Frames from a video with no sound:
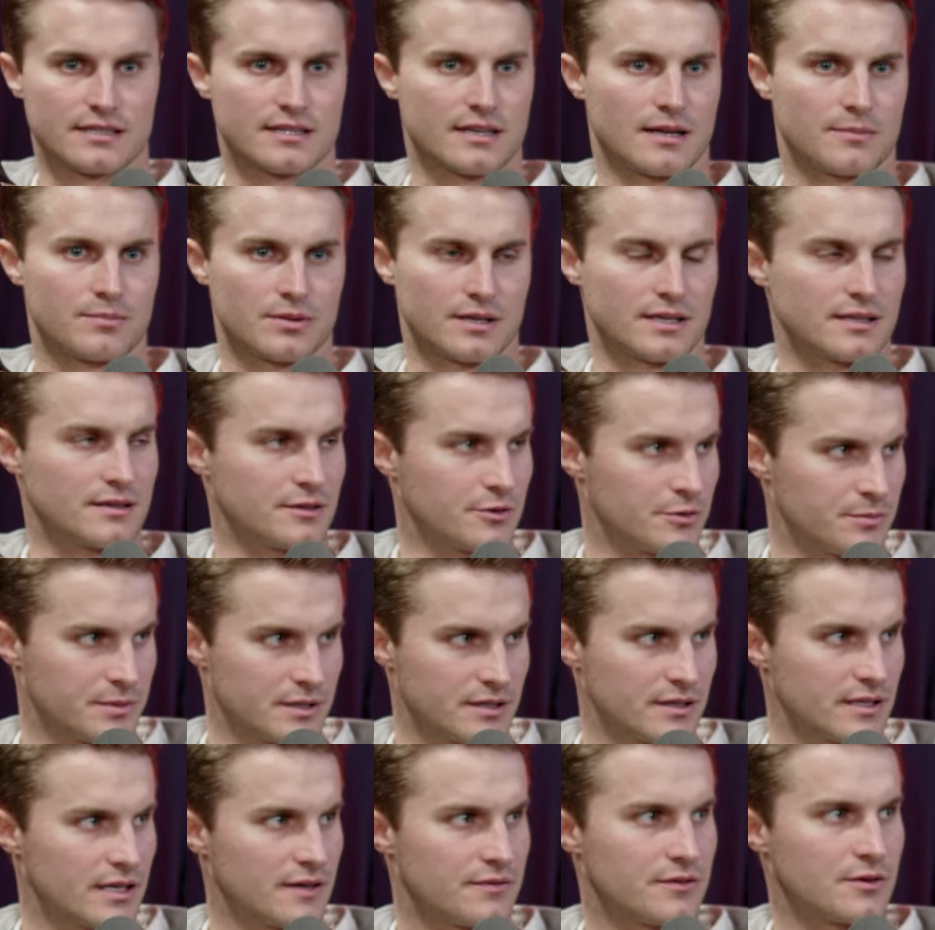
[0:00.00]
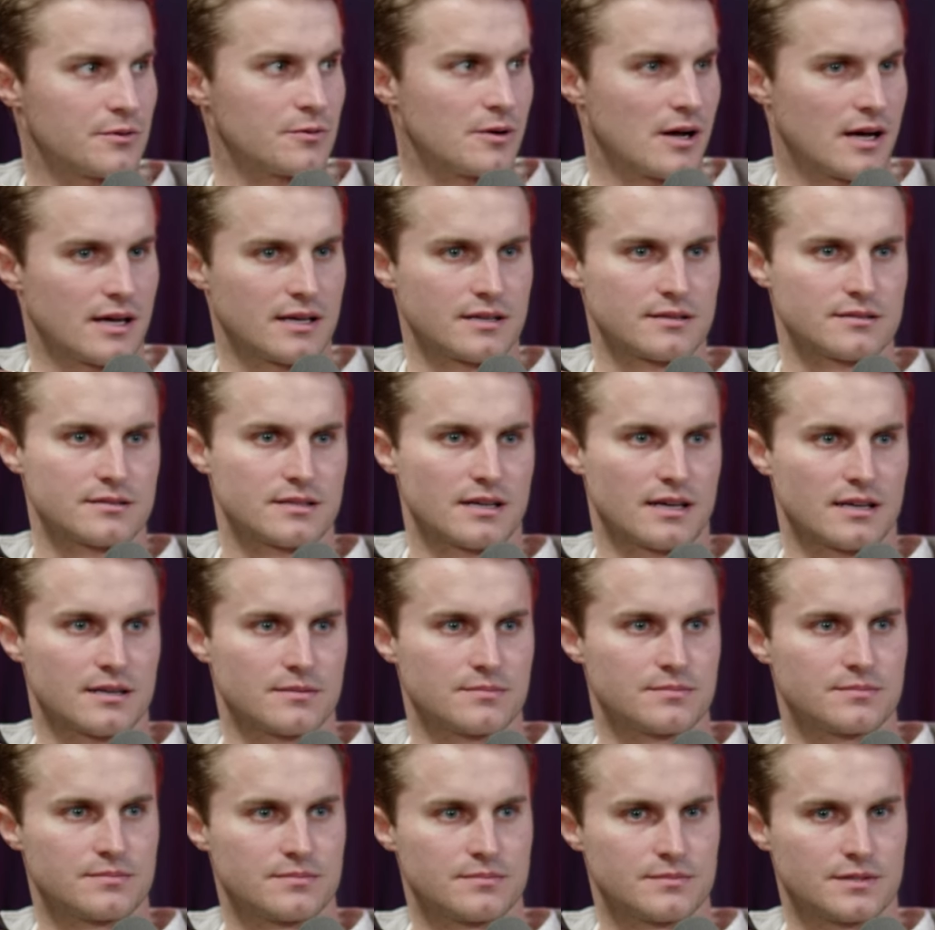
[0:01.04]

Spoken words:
and I play a little bit of left and right, kind of,